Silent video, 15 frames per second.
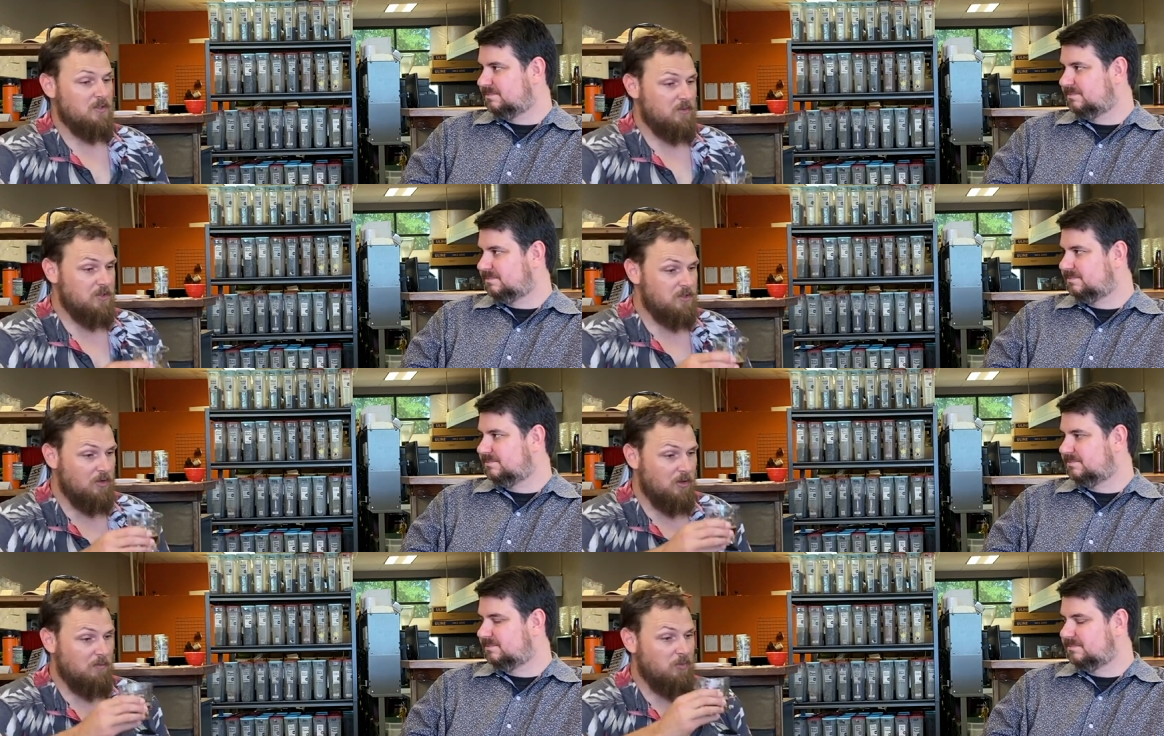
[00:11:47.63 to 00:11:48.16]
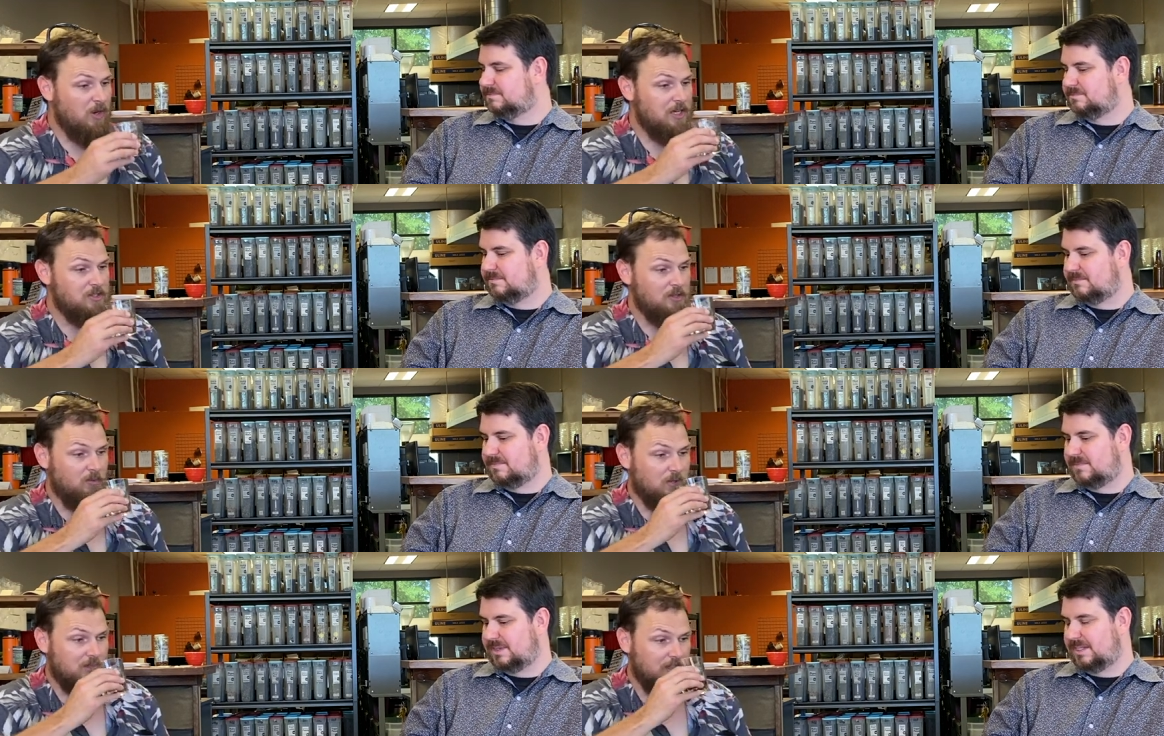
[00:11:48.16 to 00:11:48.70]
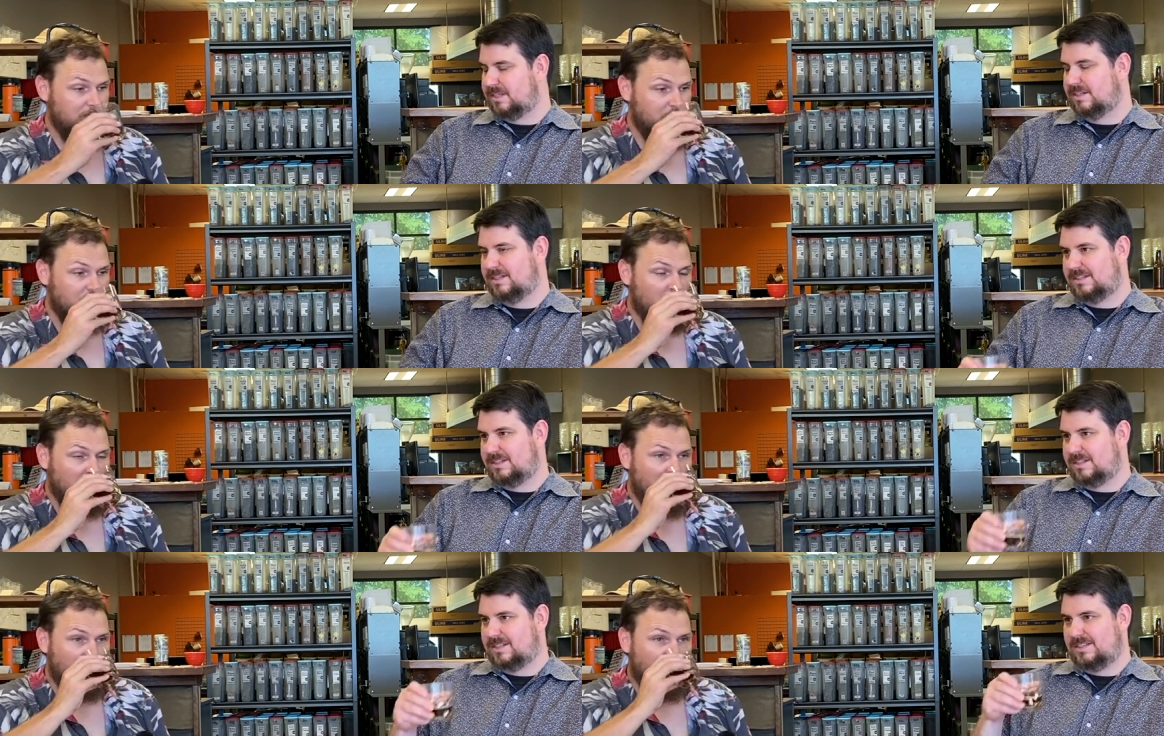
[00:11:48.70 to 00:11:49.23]
Speaker 1: What's your impression with it?
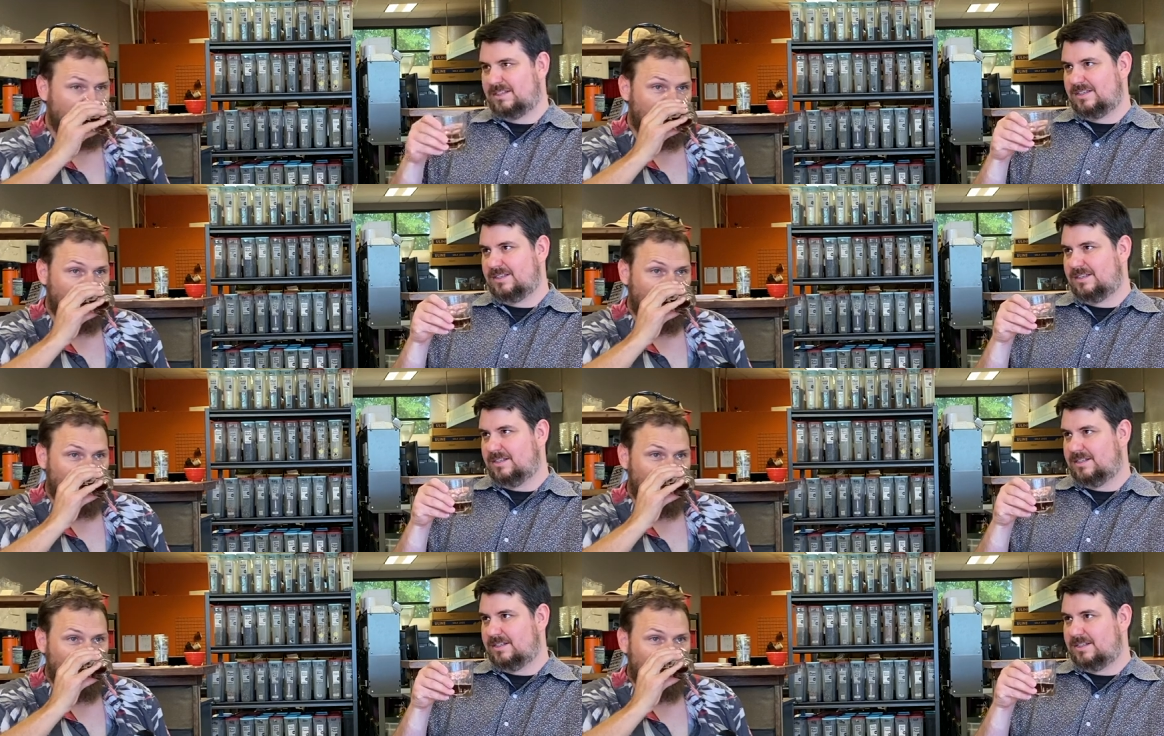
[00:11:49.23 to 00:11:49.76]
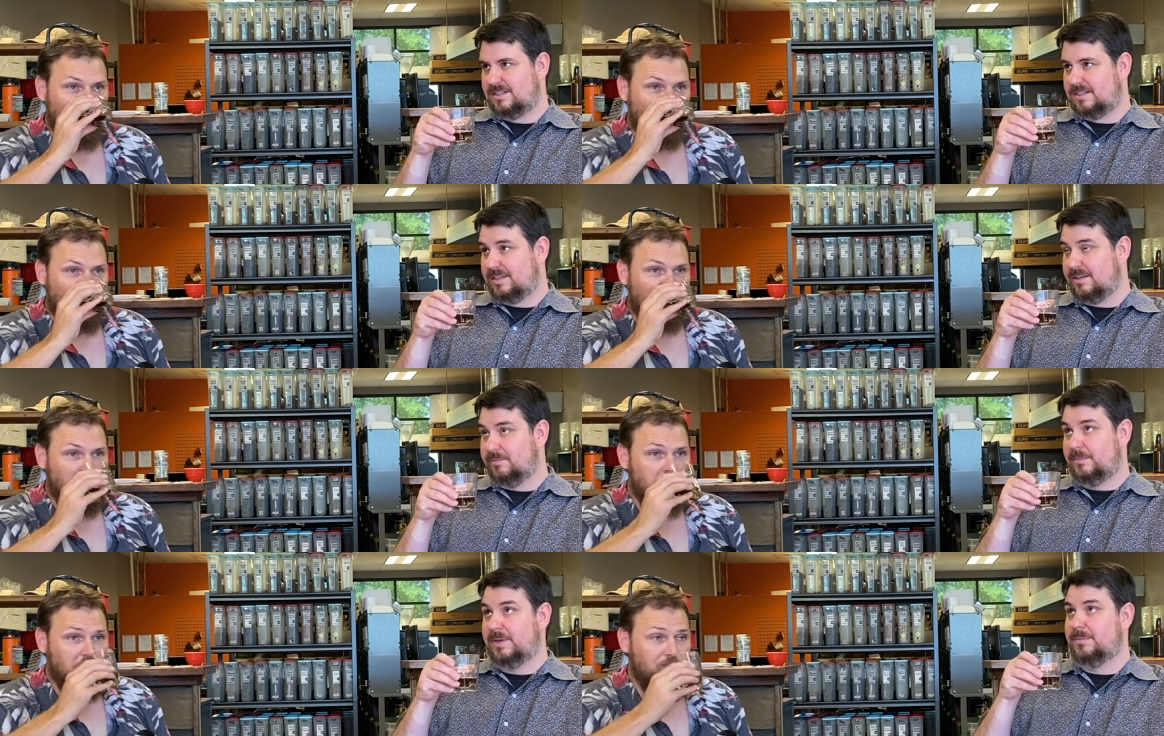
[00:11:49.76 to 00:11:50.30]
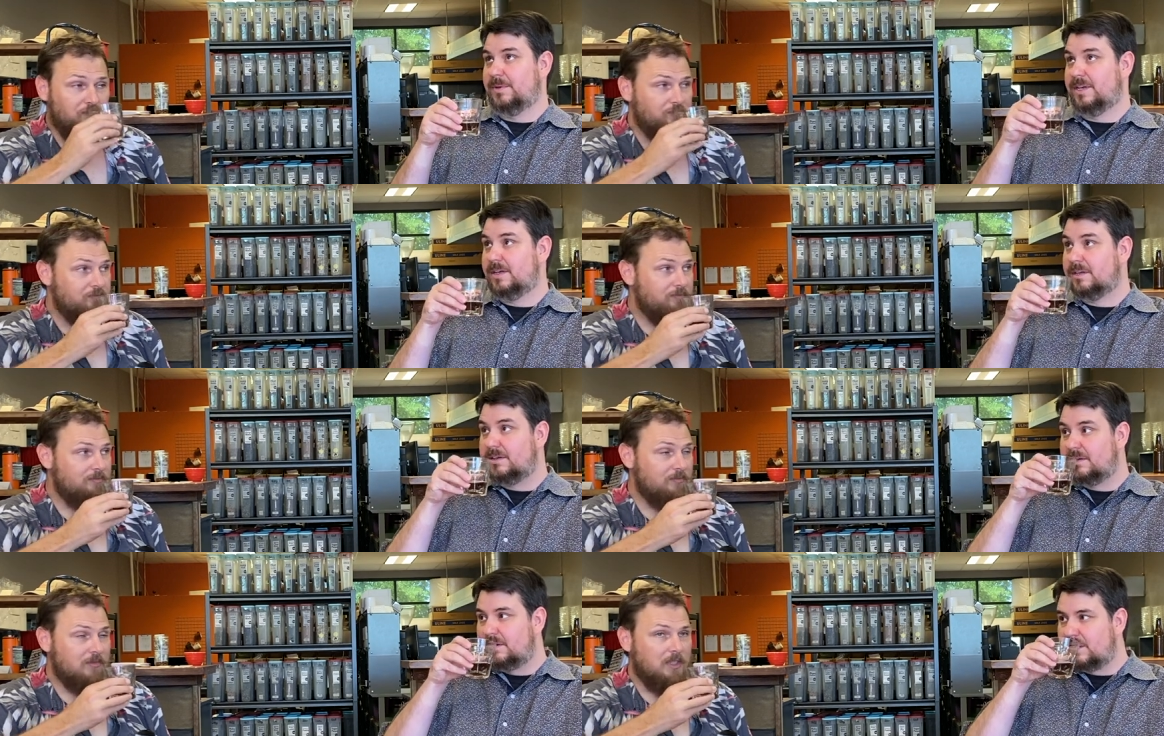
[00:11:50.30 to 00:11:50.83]
Give me a minute.
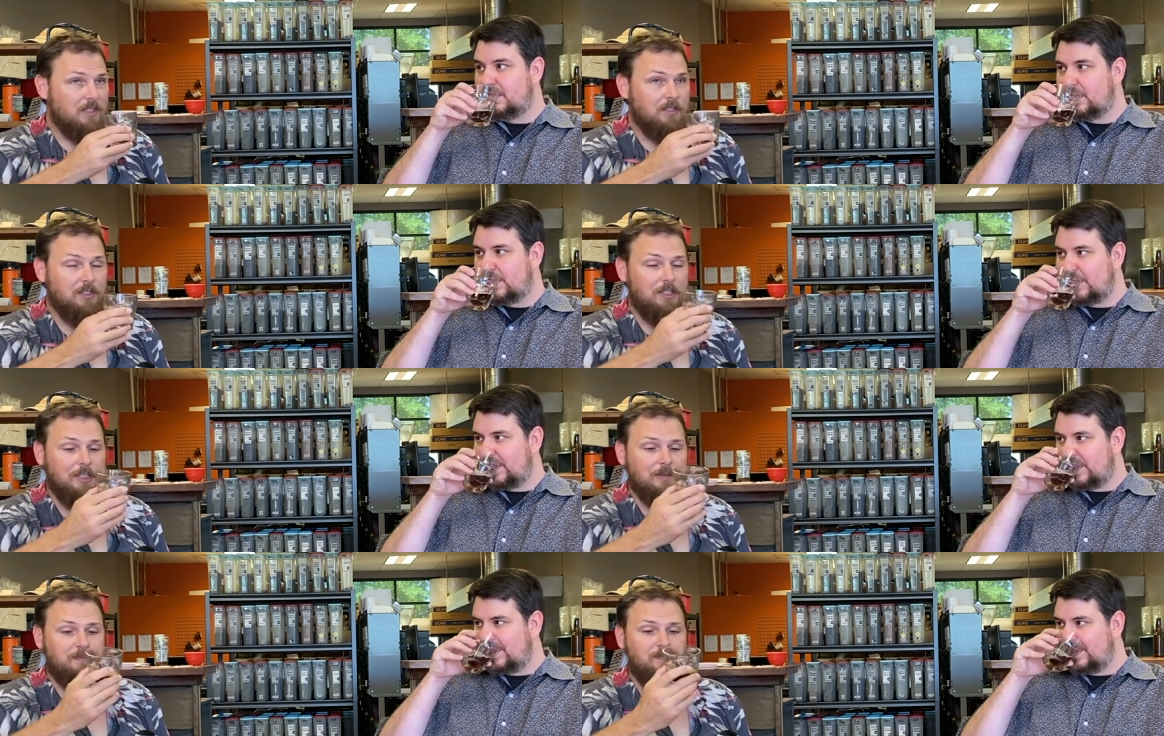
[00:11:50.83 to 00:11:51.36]
Yeah.